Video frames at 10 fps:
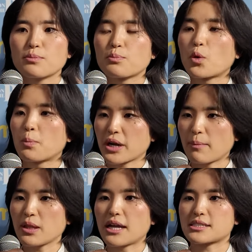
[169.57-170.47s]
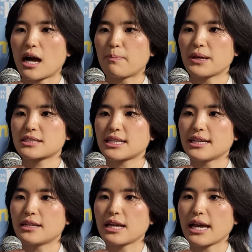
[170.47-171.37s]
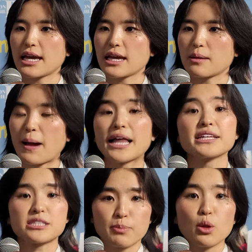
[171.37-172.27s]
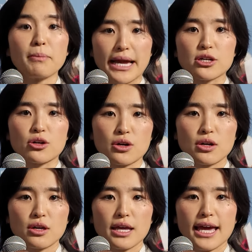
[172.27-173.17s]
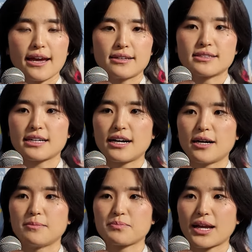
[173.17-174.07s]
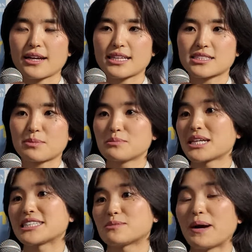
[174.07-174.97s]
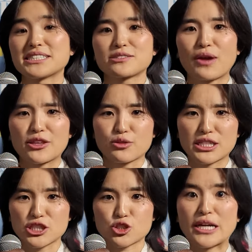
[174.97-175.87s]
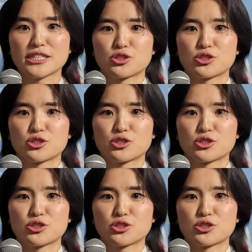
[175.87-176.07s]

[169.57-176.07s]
will bring up a lot of topics in a palatable manner. And I think sometimes that's best rather than just trying to